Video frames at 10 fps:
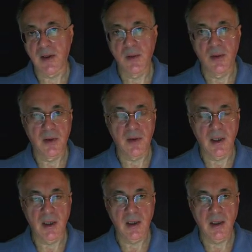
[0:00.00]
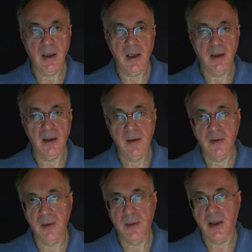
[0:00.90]
at small radii and a
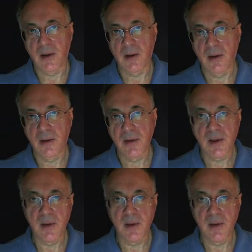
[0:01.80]
different power law